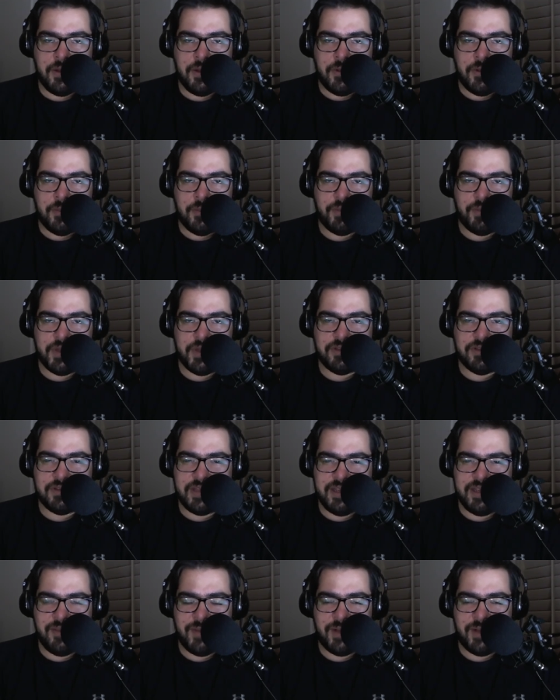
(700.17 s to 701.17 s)
But
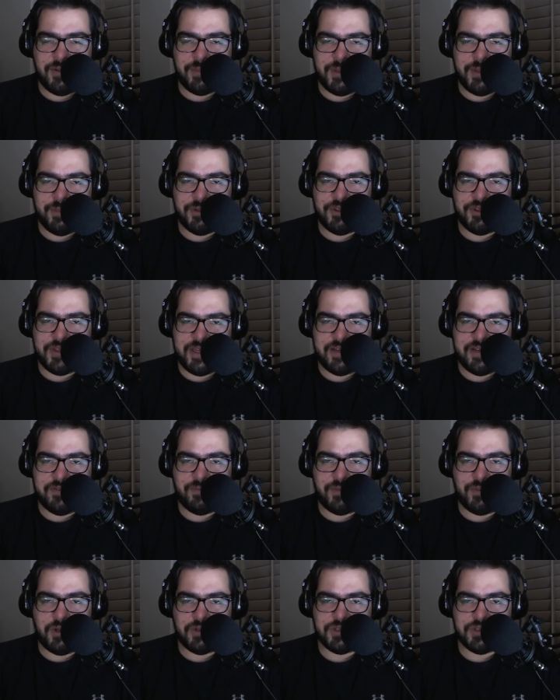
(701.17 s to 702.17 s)
think about what people think of
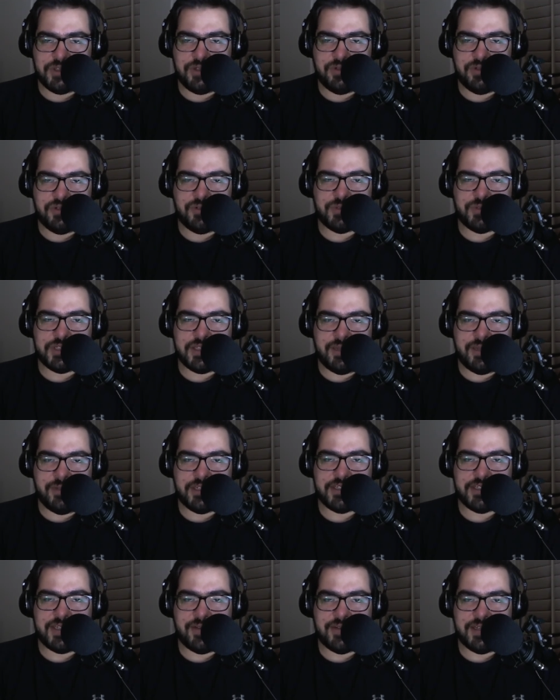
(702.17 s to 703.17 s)
most YouTube
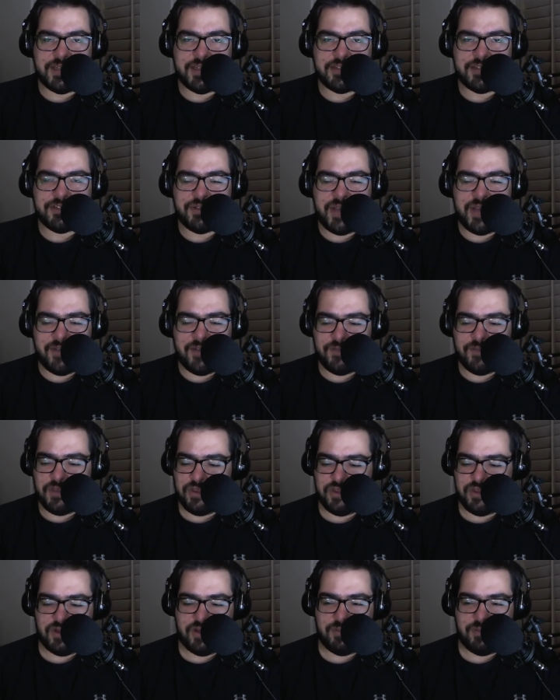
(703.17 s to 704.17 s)
celebrities nowadays. You have
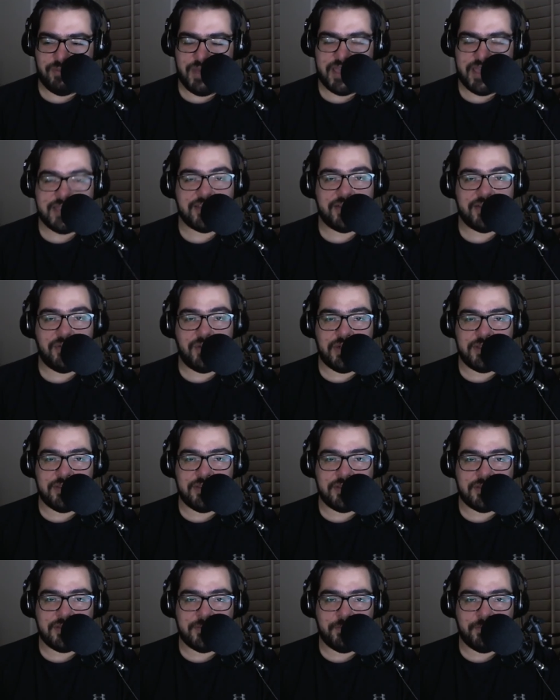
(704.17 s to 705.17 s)
the amazing
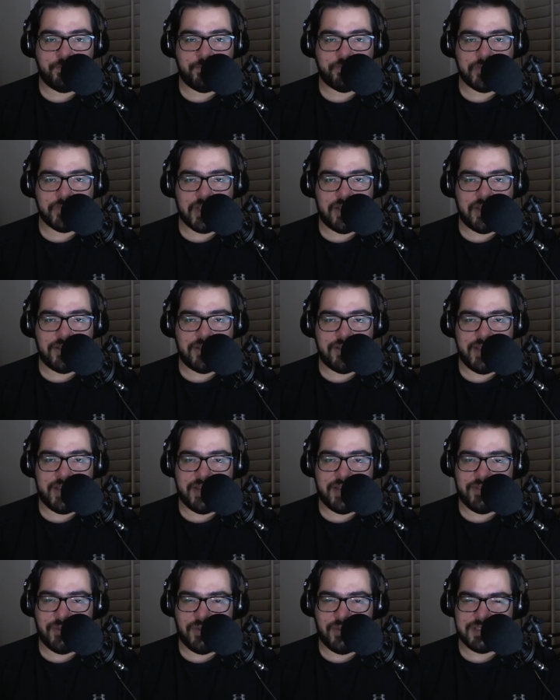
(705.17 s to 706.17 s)
ones, and then you have
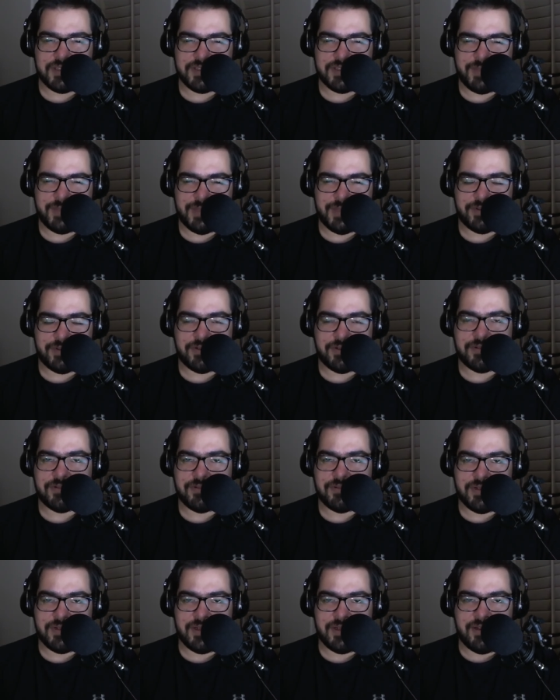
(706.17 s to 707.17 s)
the ones that people
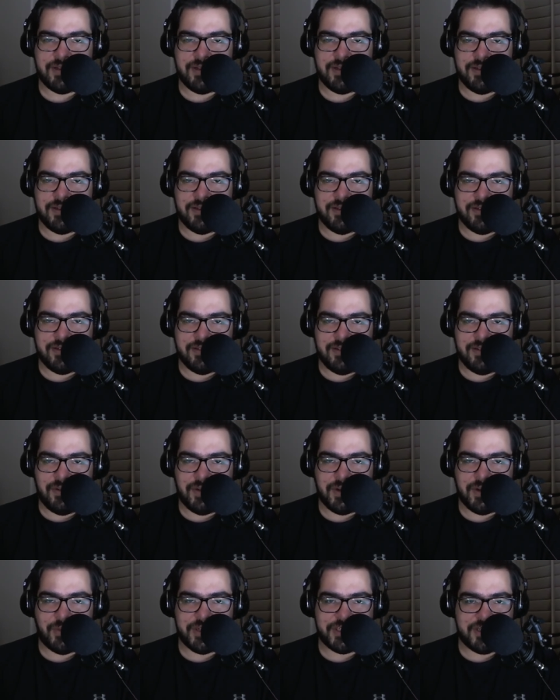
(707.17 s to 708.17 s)
go on
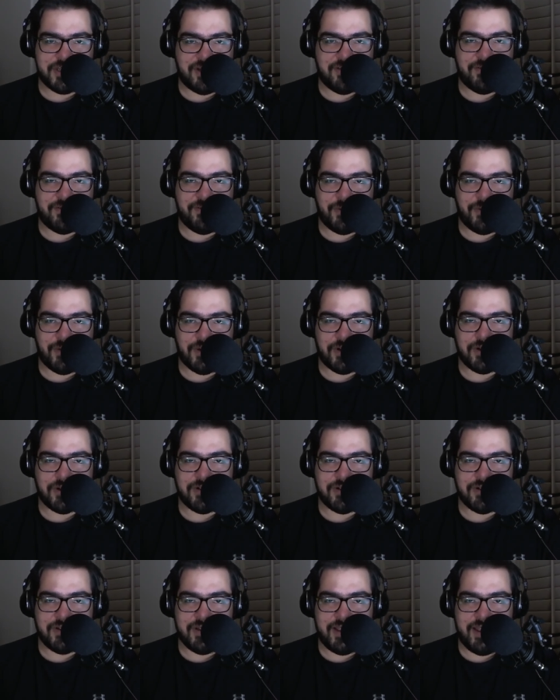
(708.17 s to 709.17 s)
a witch hunt for,
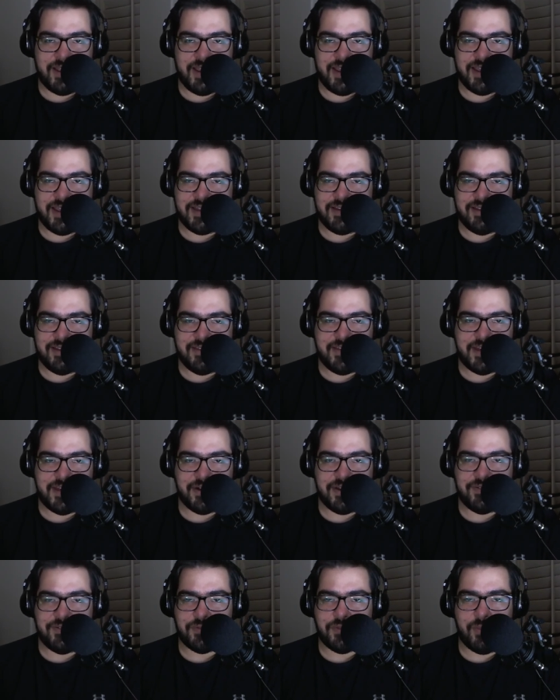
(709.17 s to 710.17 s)
and they don't
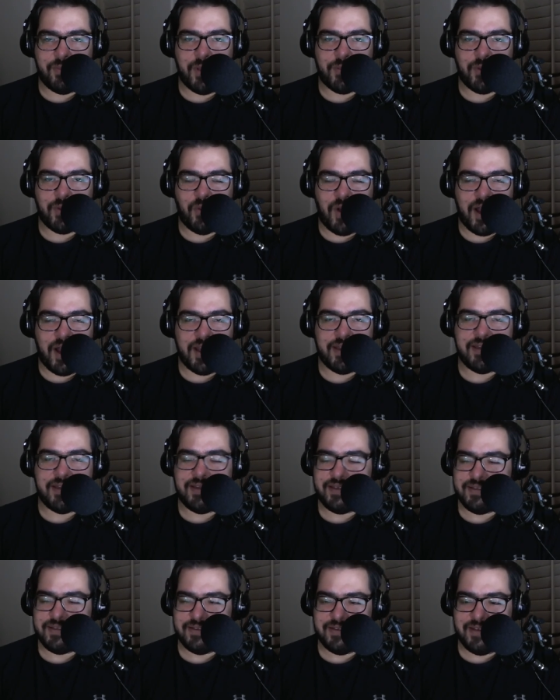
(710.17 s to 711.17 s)
even remember why.
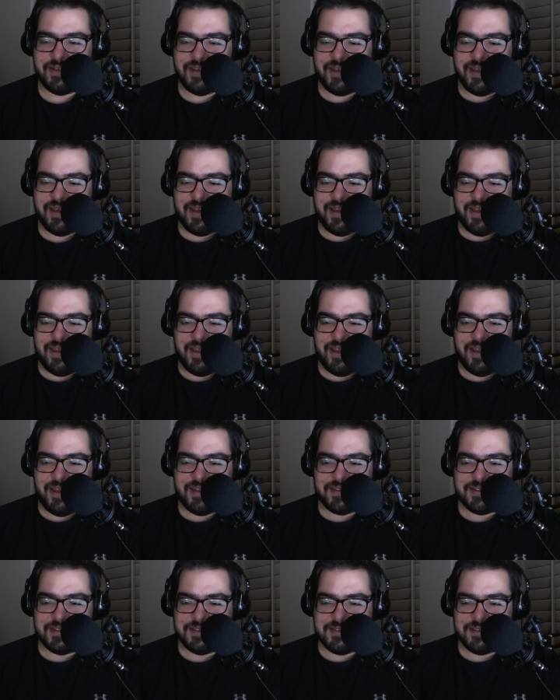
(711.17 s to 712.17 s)
And
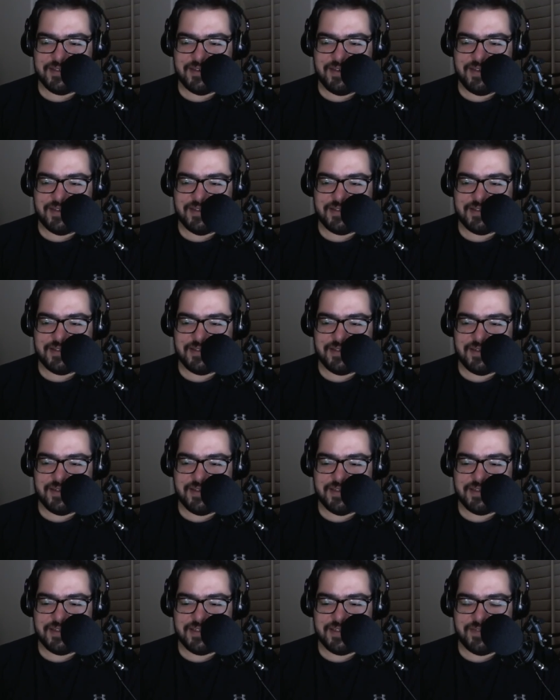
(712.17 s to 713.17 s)
it's, it's, uh,
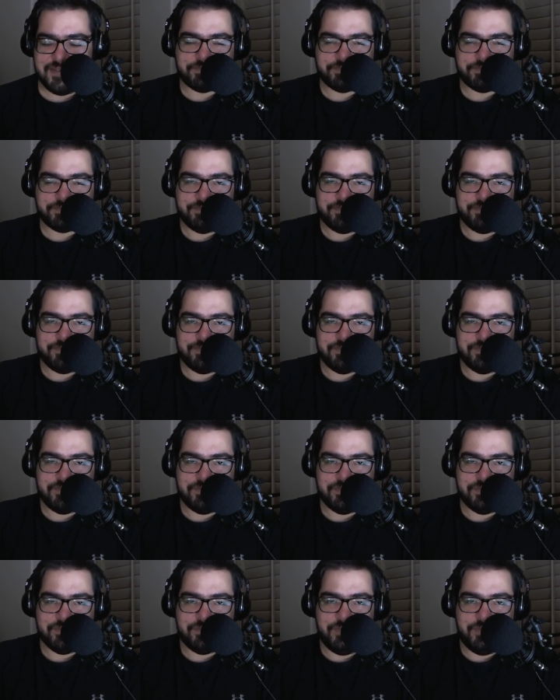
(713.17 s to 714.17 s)
it's a difficult
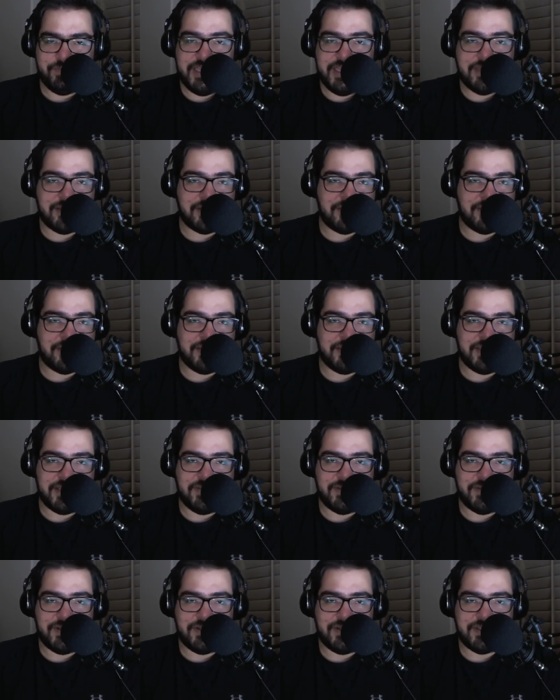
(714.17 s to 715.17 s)
beat. It's a
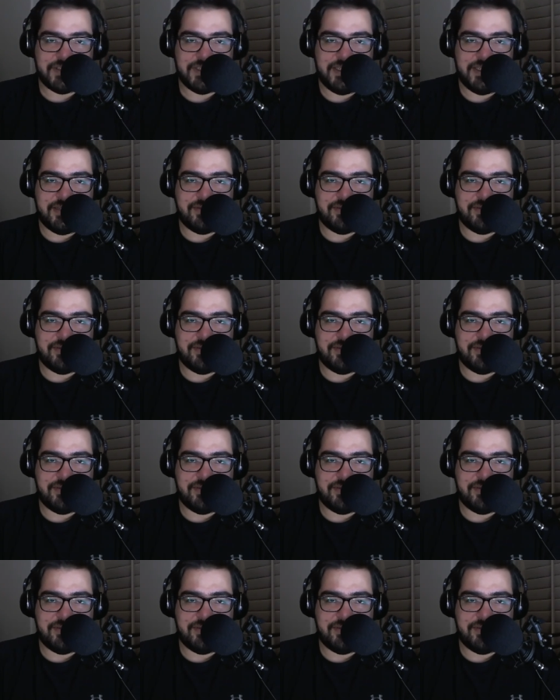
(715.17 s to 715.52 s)
difficult scene.